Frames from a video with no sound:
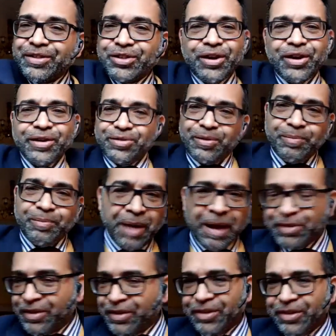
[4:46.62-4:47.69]
church or a
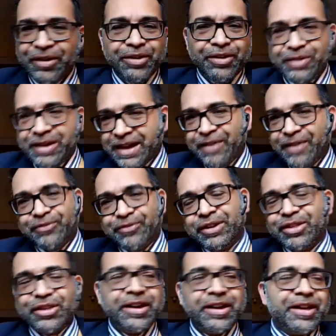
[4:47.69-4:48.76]
Baptist church or a Catholic
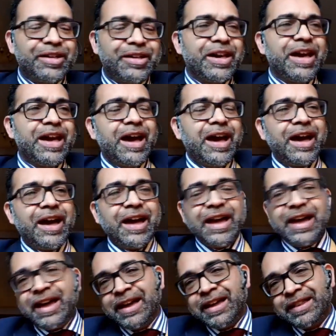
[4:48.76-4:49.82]
church
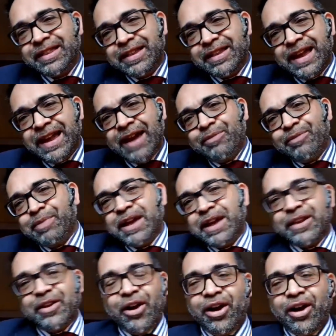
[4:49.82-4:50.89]
in the
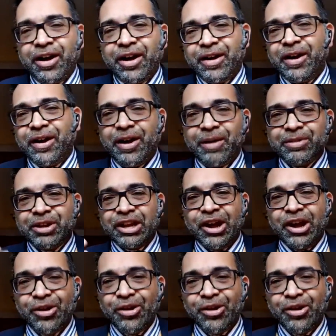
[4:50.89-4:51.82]
Caribbean. I'm going to go